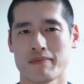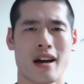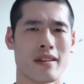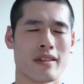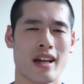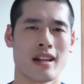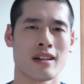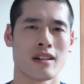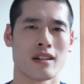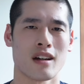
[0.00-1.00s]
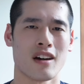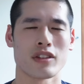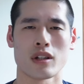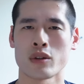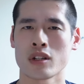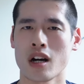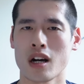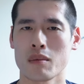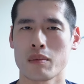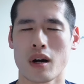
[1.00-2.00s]
And then after low
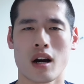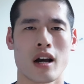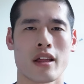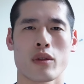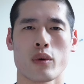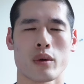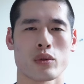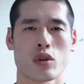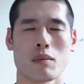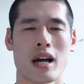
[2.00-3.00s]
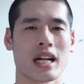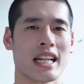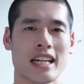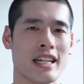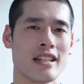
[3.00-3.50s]
carb, I thought it was all about clean